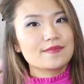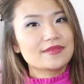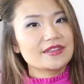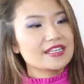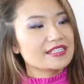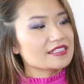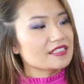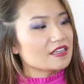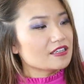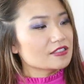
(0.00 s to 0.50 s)

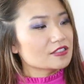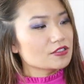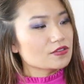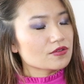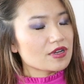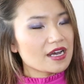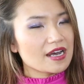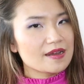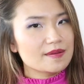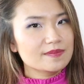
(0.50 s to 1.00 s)
this also
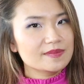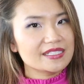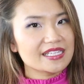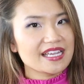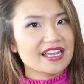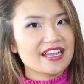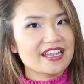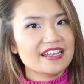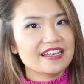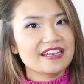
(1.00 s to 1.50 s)
comes
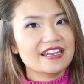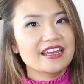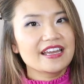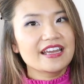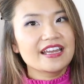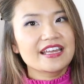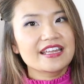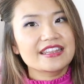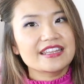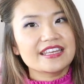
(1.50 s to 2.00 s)
in
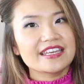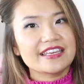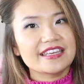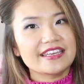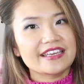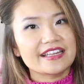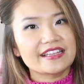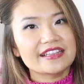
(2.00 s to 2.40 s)
the